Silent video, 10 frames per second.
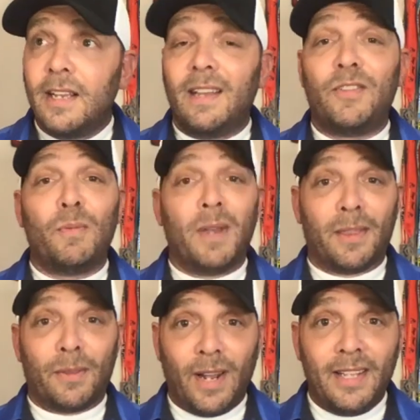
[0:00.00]
If you make
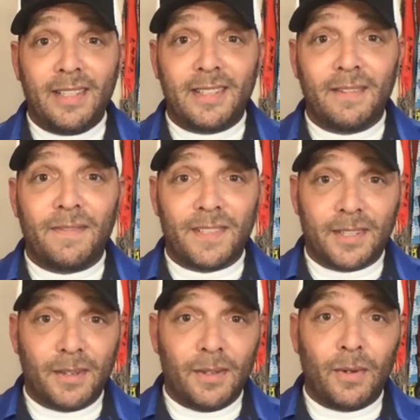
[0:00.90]
threats,
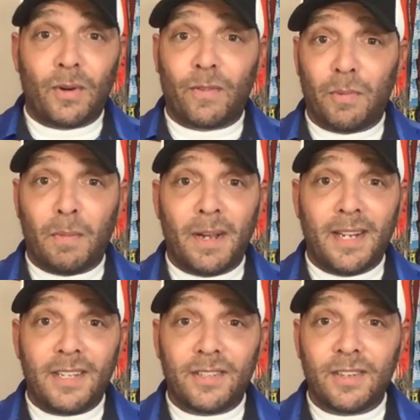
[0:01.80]
physical or verbal by
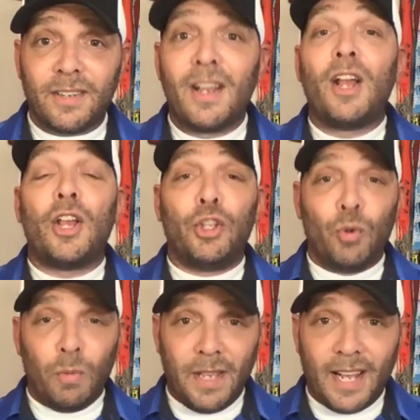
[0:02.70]
nature, you
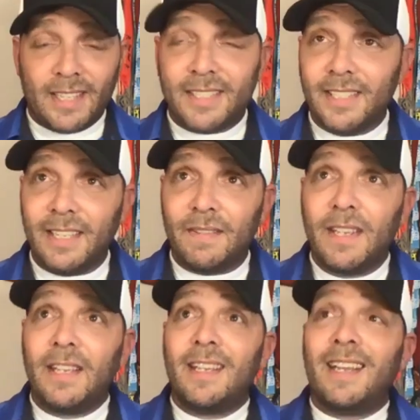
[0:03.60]
will be asked to leave.
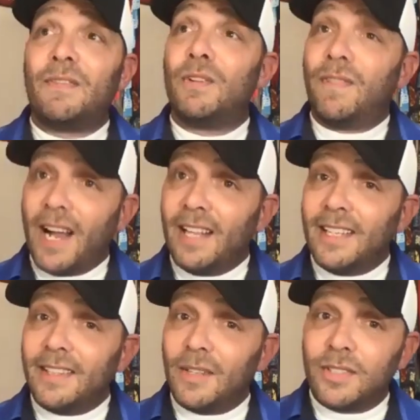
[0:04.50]
If you
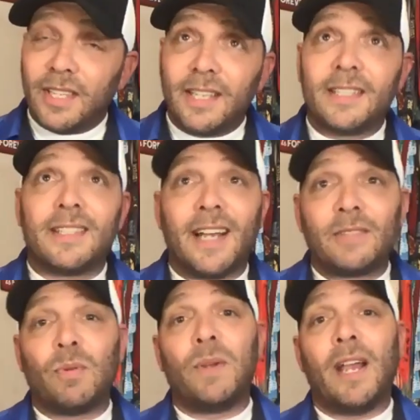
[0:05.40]
violate those things,
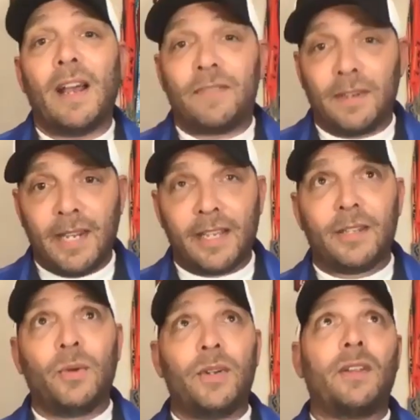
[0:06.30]
that's when we have to take
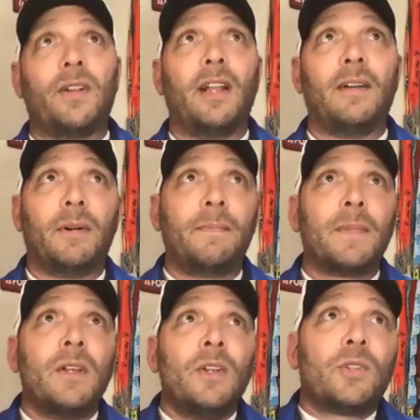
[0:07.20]
it to another level.
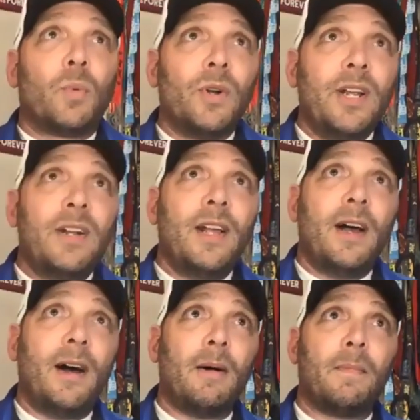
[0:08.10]
So we're here to
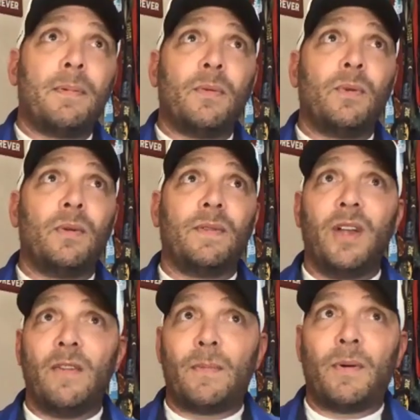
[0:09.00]
help if
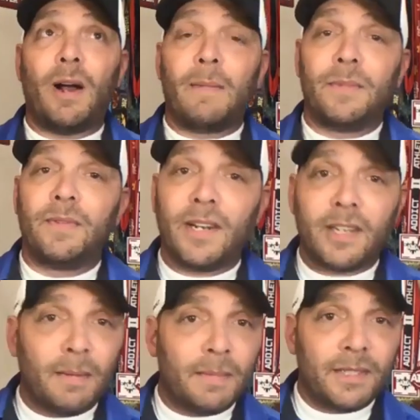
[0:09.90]
you have a problem. You've got to
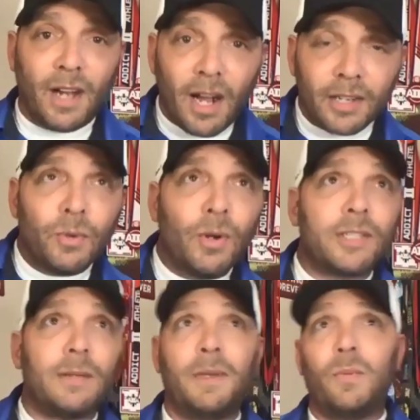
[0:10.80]
come and talk to
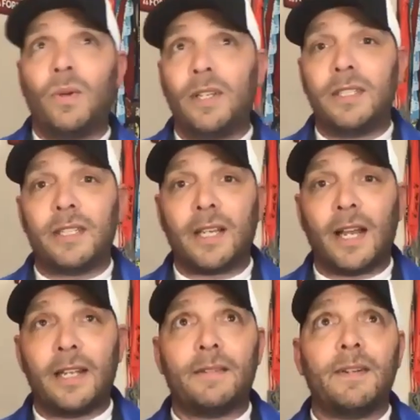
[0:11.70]
us and be willing to
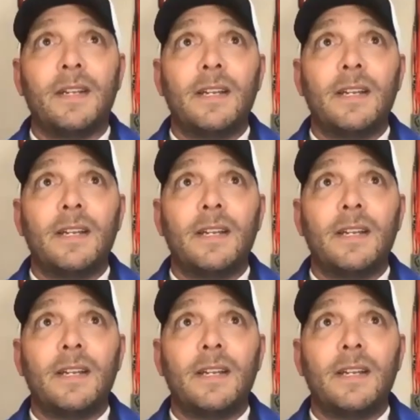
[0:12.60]
kind of